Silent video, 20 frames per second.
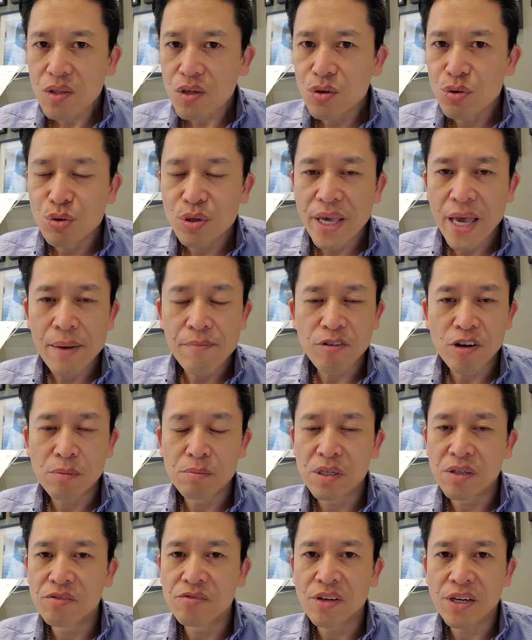who came from
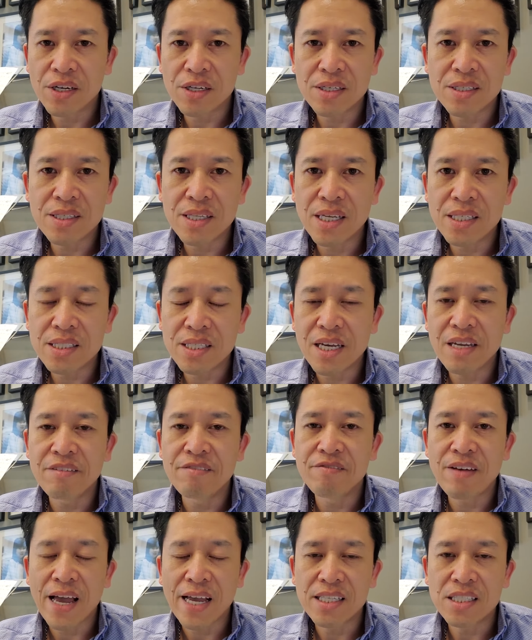a very
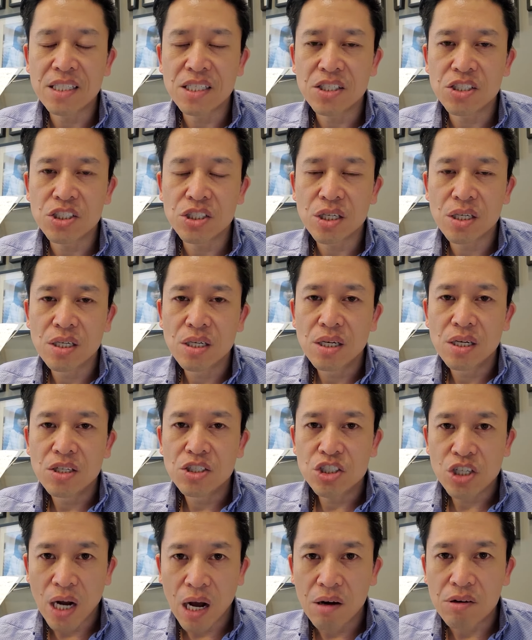disadvantaged
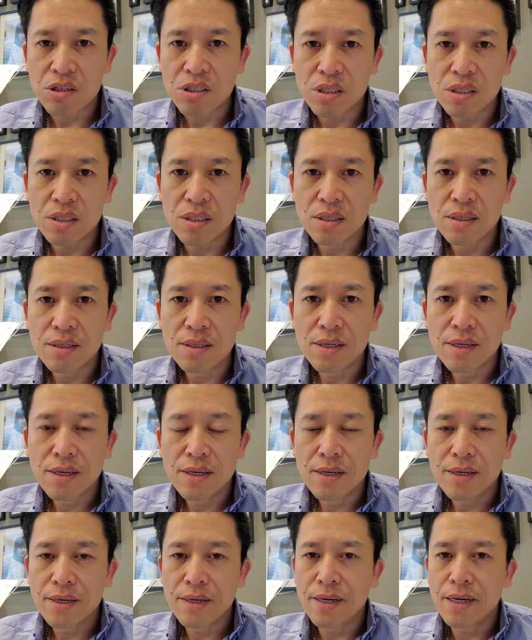childhood,
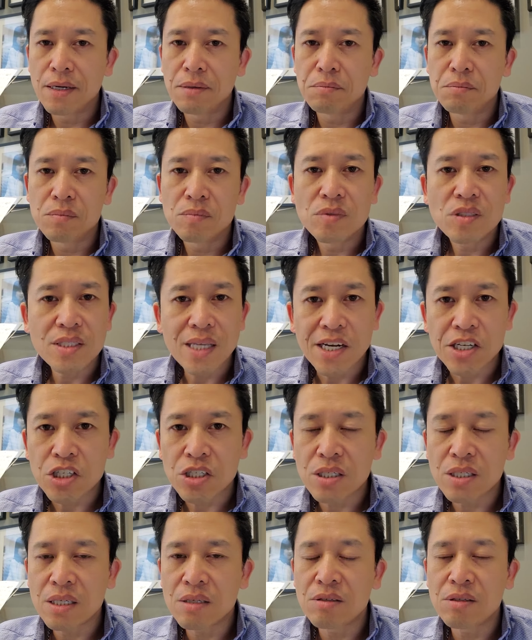um,
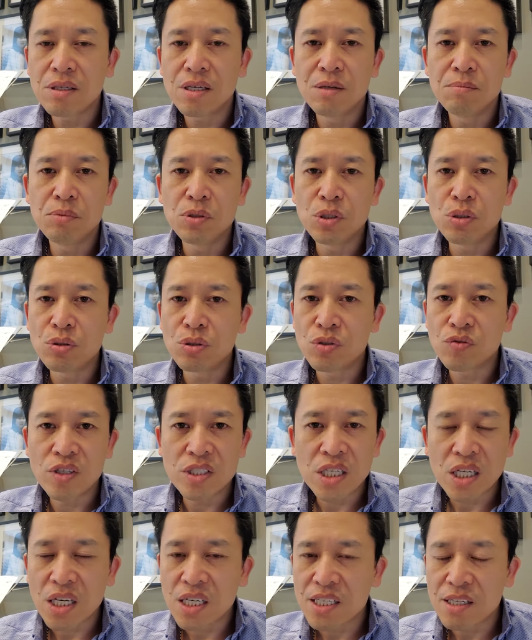sexually abused,
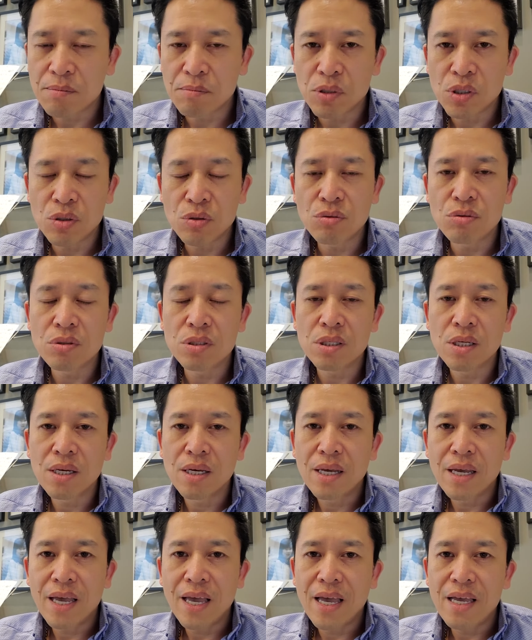physically abused,
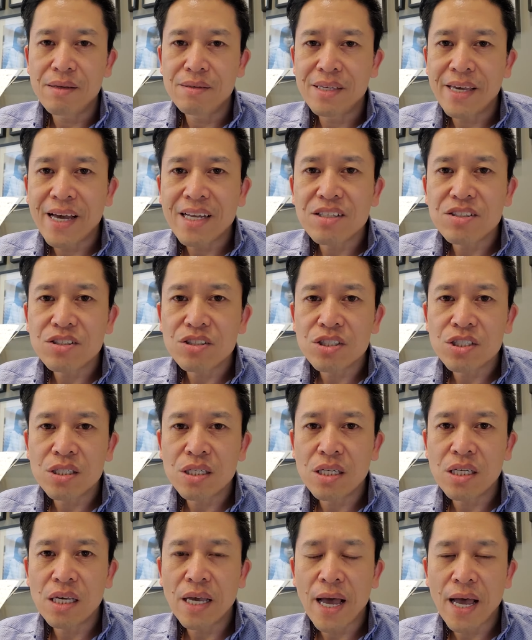yet
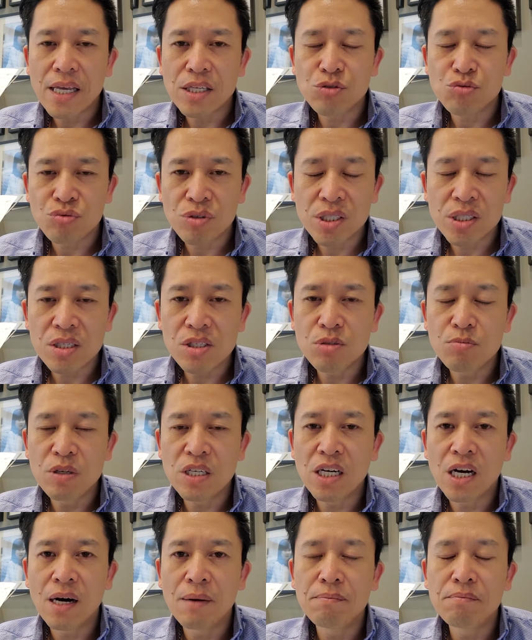she has risen to
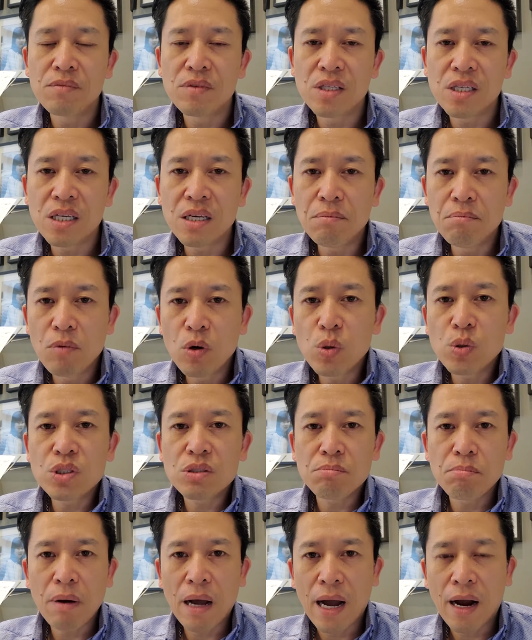become the
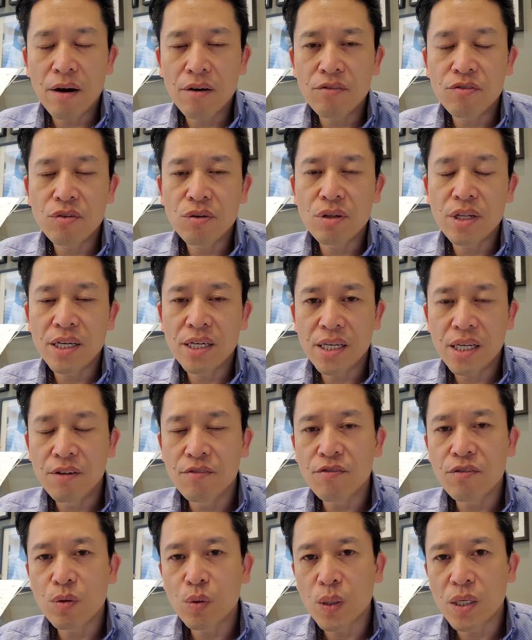most powerful and
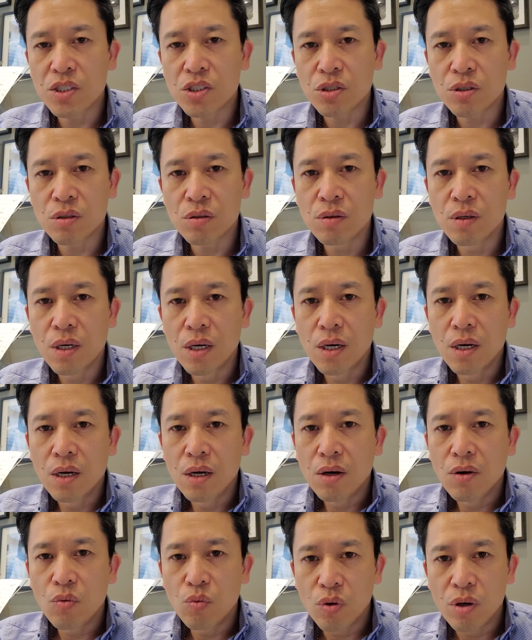influential
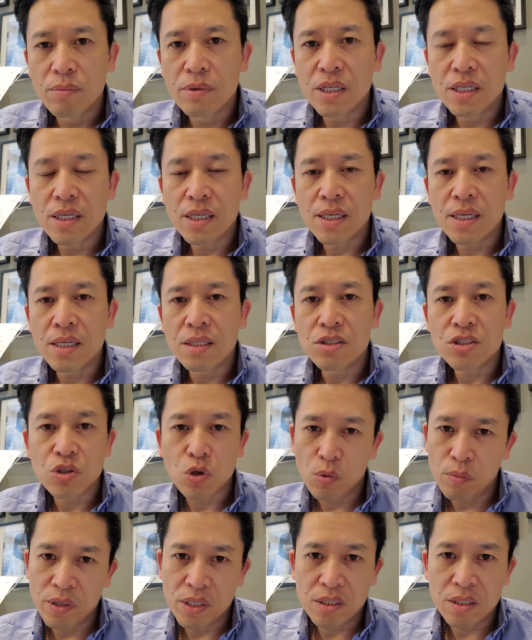woman in
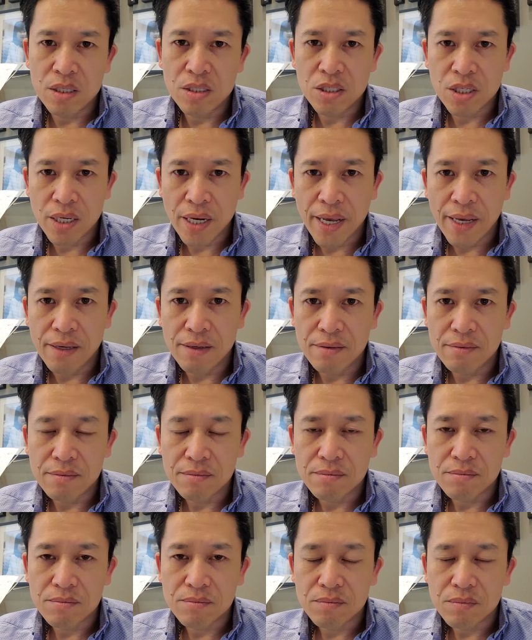show business today.
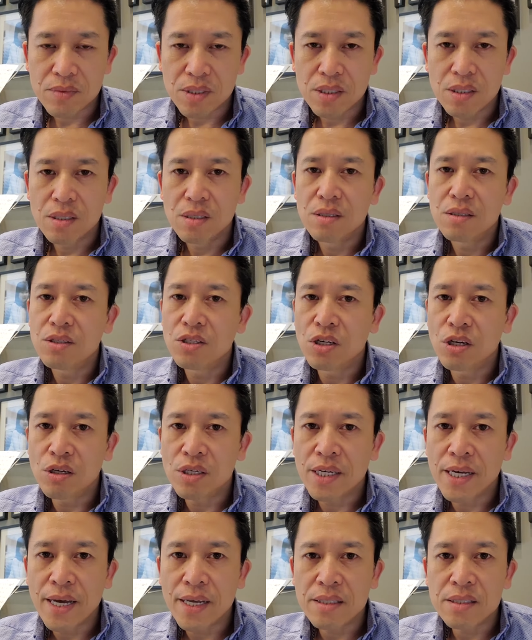You
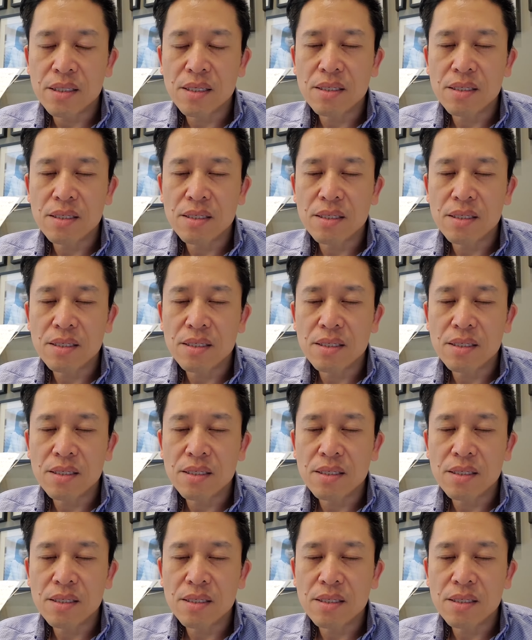look at